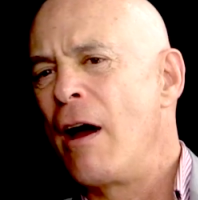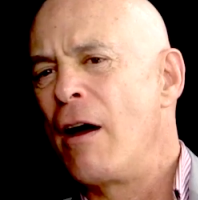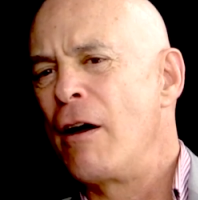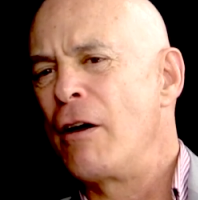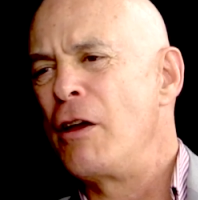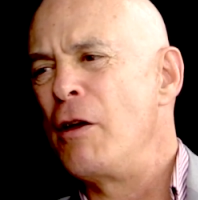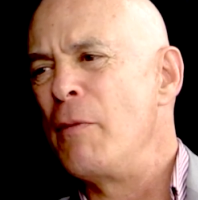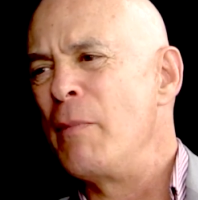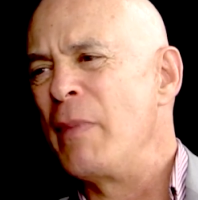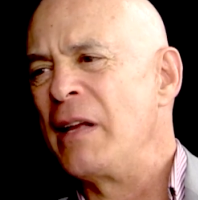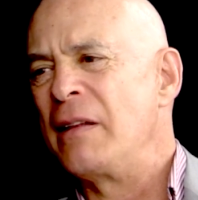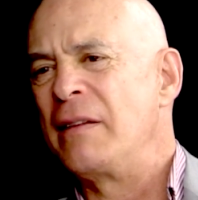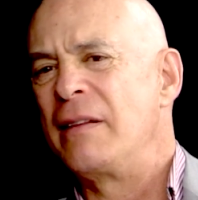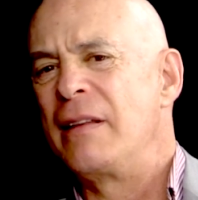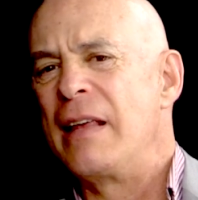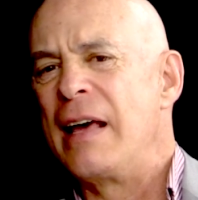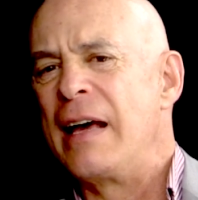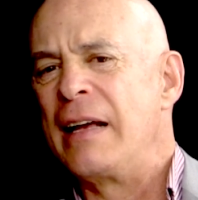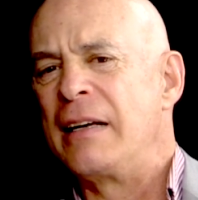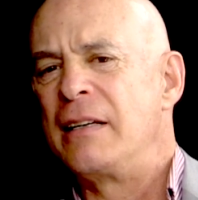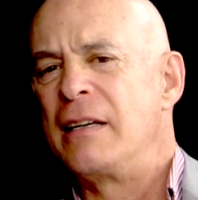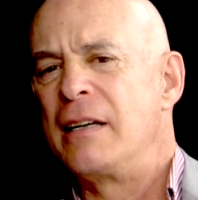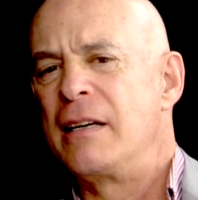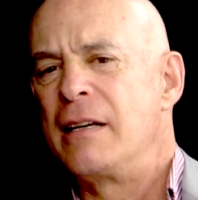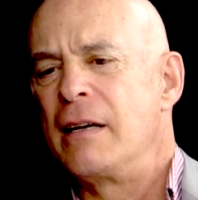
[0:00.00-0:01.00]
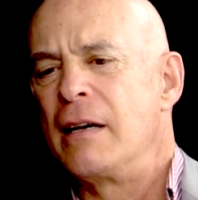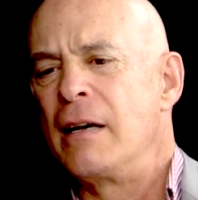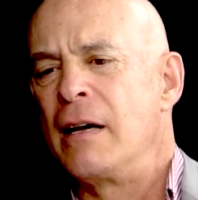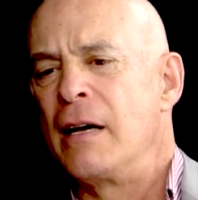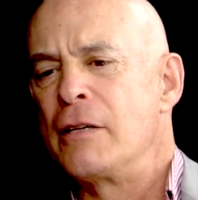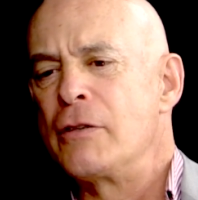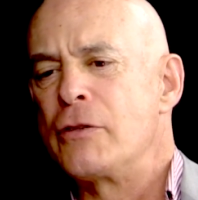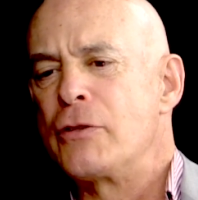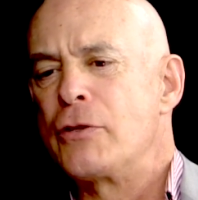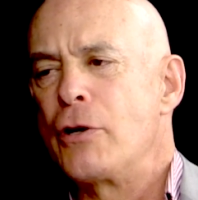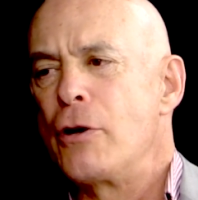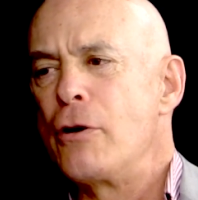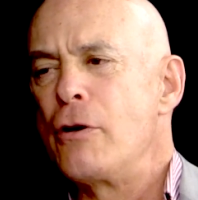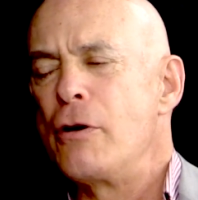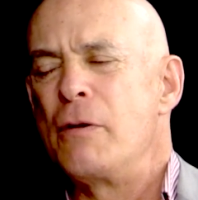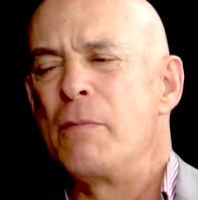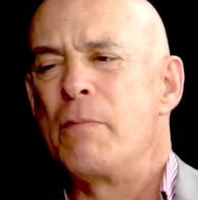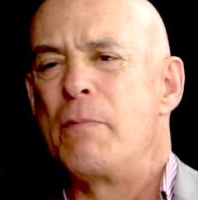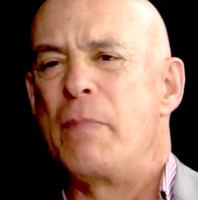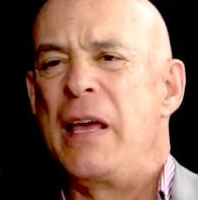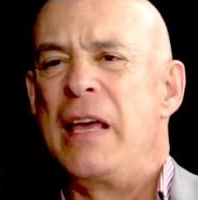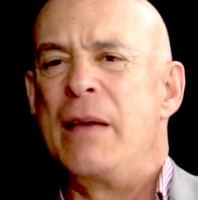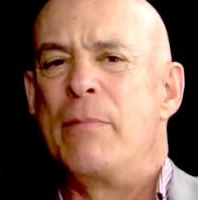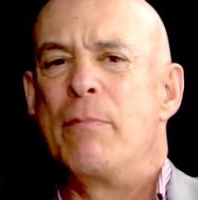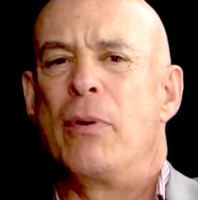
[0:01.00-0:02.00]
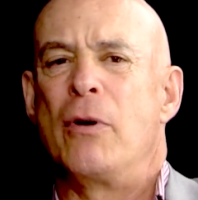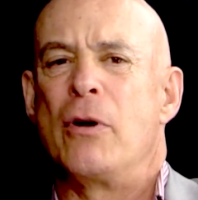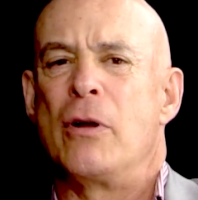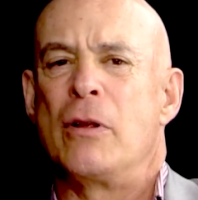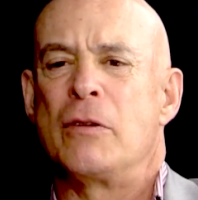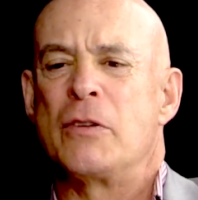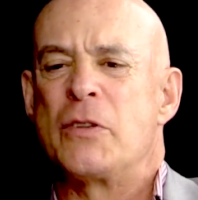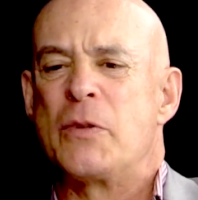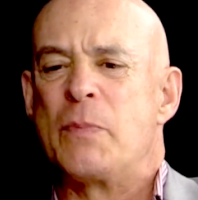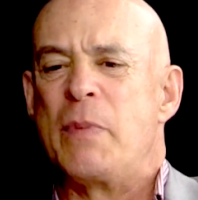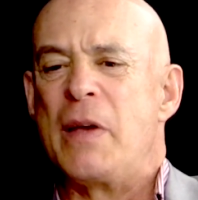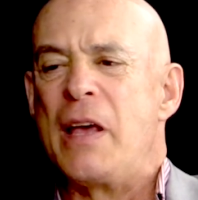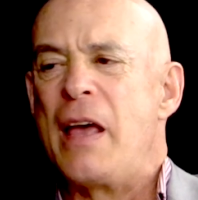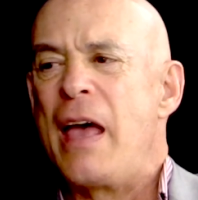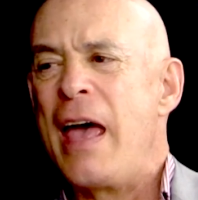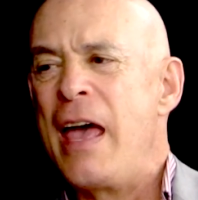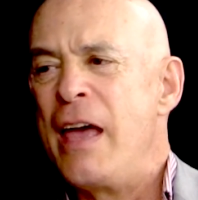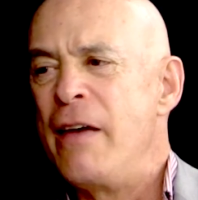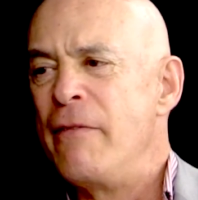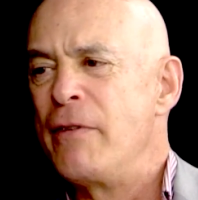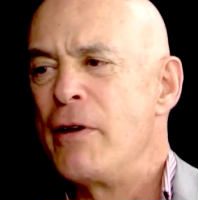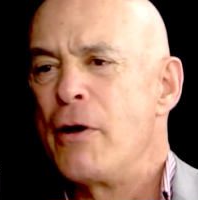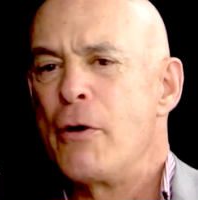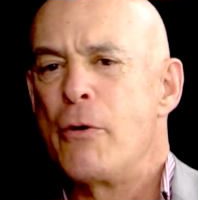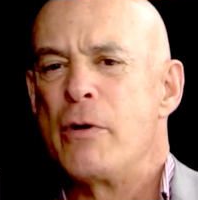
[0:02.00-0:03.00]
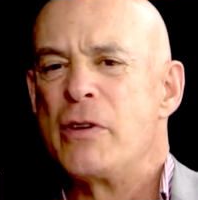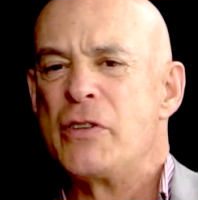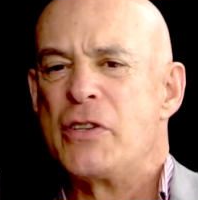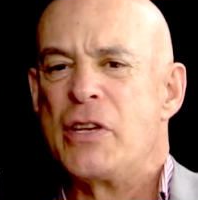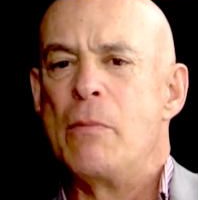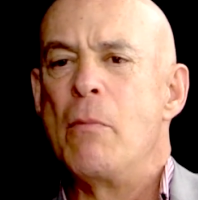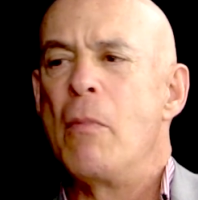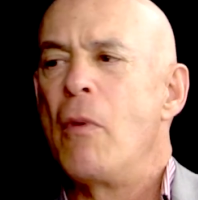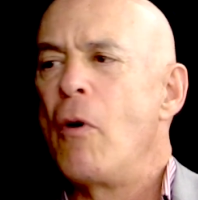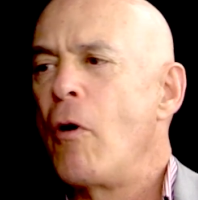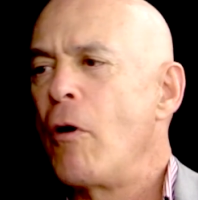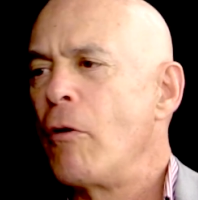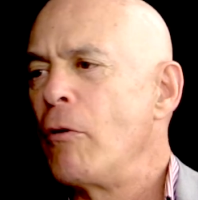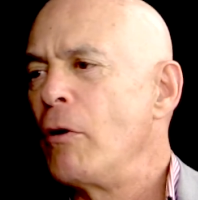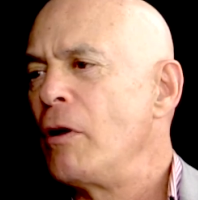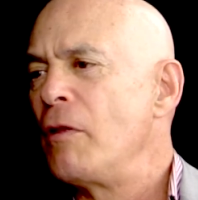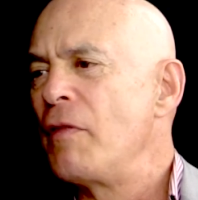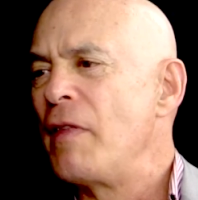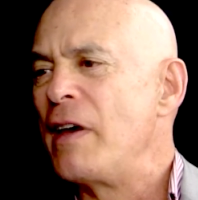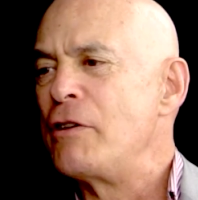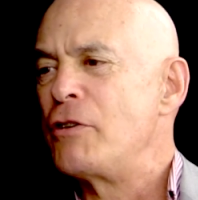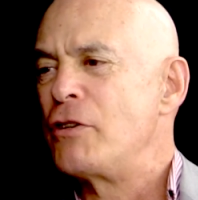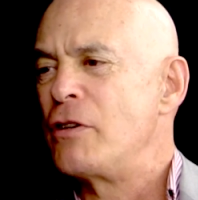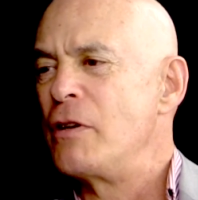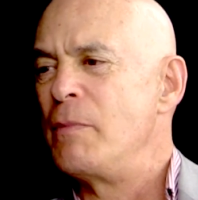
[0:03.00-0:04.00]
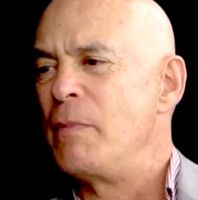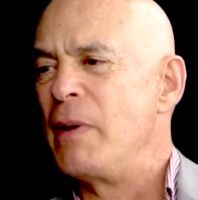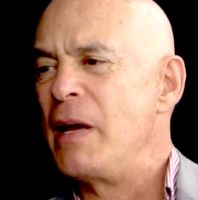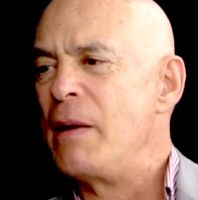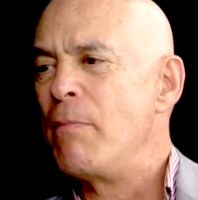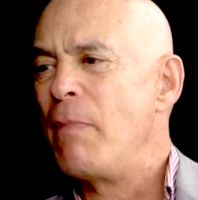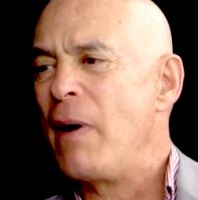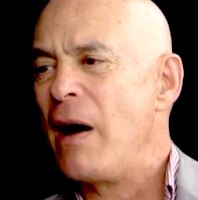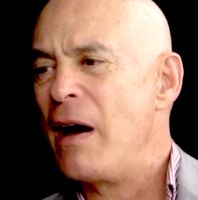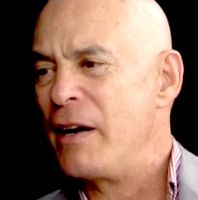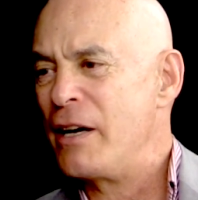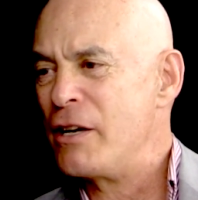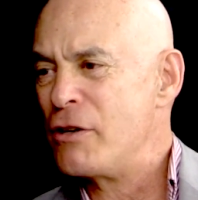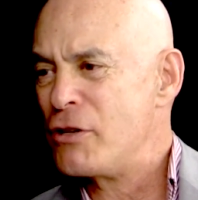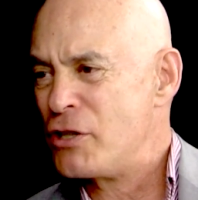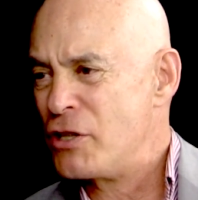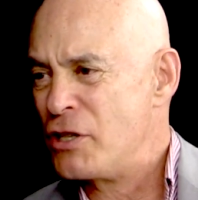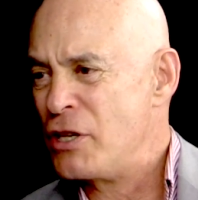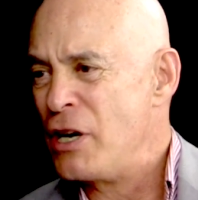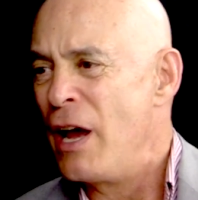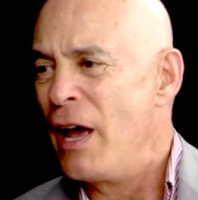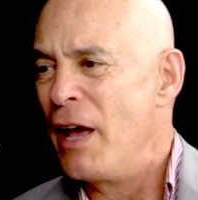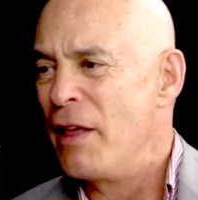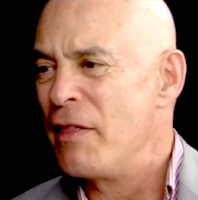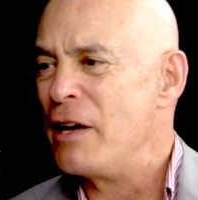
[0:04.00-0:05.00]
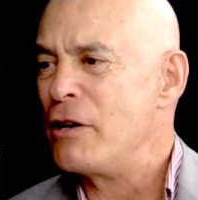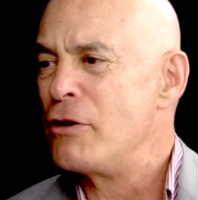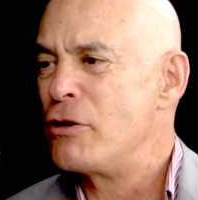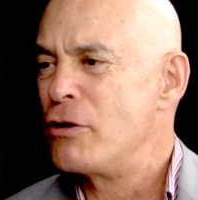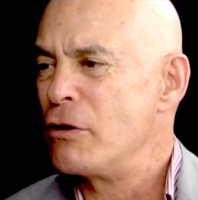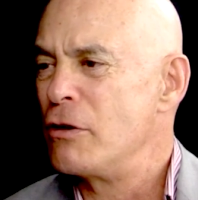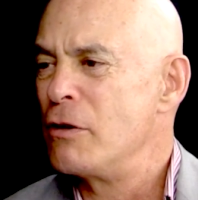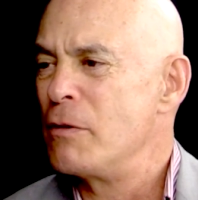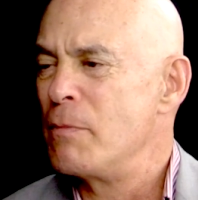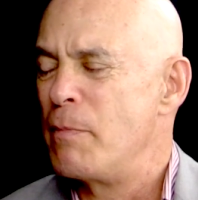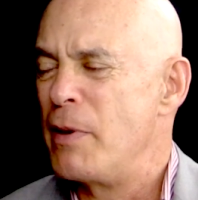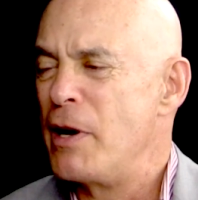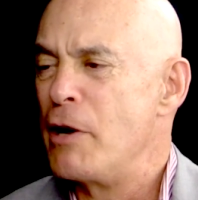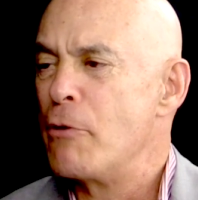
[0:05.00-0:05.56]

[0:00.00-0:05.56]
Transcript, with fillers: argument that uh, certain people's behavior is immoral. They should be punished. They shouldn't yes.